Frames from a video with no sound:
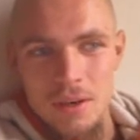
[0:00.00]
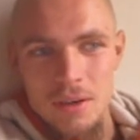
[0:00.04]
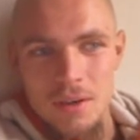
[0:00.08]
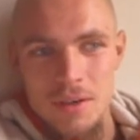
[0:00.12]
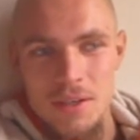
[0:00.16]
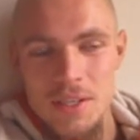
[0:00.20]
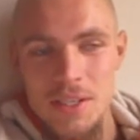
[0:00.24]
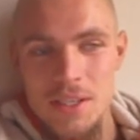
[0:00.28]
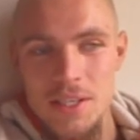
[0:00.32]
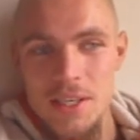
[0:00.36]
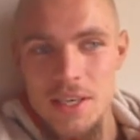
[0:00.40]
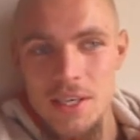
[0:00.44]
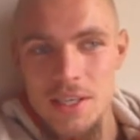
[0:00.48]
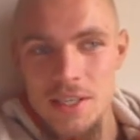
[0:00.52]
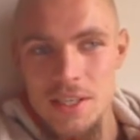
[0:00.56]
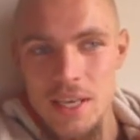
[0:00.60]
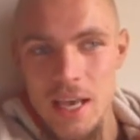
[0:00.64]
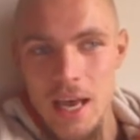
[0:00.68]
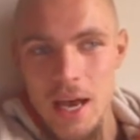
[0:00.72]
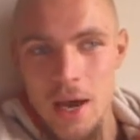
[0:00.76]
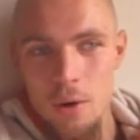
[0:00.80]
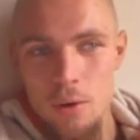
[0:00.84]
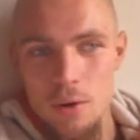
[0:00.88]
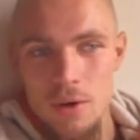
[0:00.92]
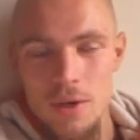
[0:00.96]
6
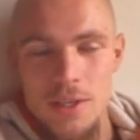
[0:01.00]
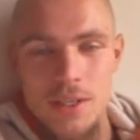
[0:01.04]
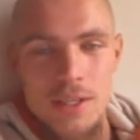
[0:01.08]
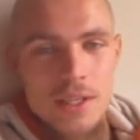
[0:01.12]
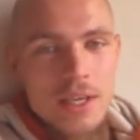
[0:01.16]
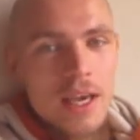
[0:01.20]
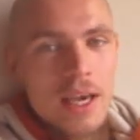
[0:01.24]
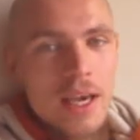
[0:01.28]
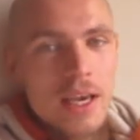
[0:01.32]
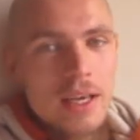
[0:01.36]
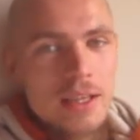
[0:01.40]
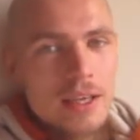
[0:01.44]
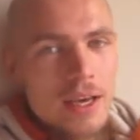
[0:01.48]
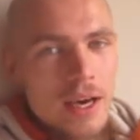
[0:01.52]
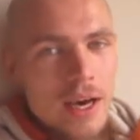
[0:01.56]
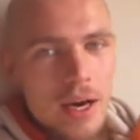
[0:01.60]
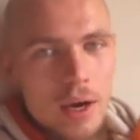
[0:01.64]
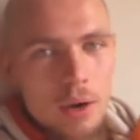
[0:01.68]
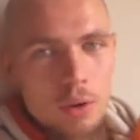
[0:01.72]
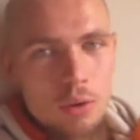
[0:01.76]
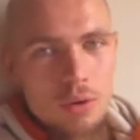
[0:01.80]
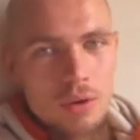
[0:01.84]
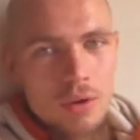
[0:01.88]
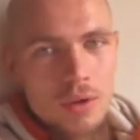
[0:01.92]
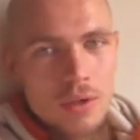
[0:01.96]
hours, 8
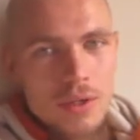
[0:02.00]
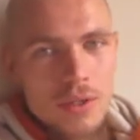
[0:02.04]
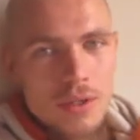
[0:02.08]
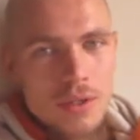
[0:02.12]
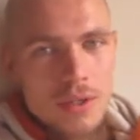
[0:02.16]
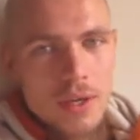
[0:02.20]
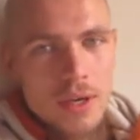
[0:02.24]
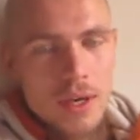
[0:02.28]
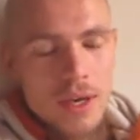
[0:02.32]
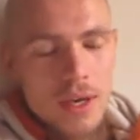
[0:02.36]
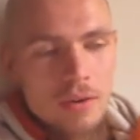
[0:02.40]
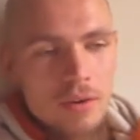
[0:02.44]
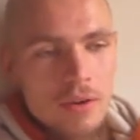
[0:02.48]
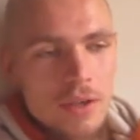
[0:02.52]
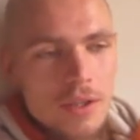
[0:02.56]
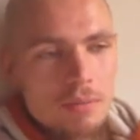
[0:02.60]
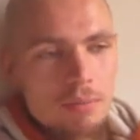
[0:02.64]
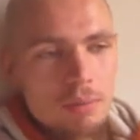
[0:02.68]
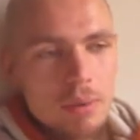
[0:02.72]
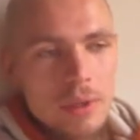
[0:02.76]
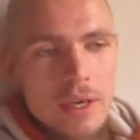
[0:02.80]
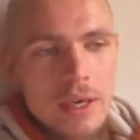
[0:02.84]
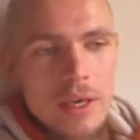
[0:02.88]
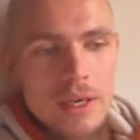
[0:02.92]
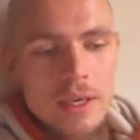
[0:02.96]
hours, I was
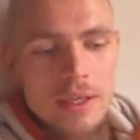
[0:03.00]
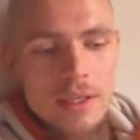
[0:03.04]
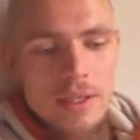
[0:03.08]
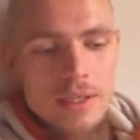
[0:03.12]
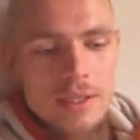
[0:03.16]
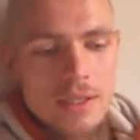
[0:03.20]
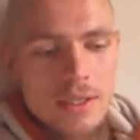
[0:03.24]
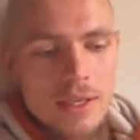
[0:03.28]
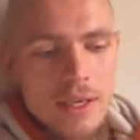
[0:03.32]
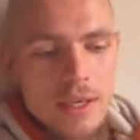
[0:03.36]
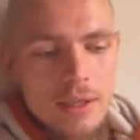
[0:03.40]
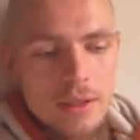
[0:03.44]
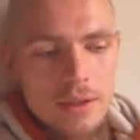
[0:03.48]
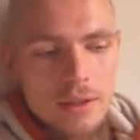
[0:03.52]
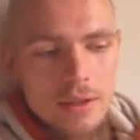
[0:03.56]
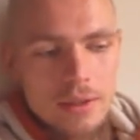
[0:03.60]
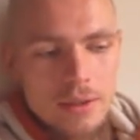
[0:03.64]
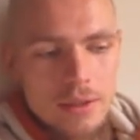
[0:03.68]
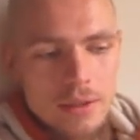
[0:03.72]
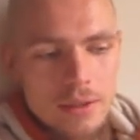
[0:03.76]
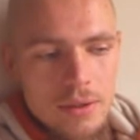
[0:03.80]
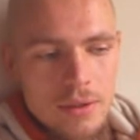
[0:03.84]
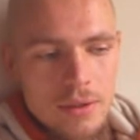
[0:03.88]
playing and singing.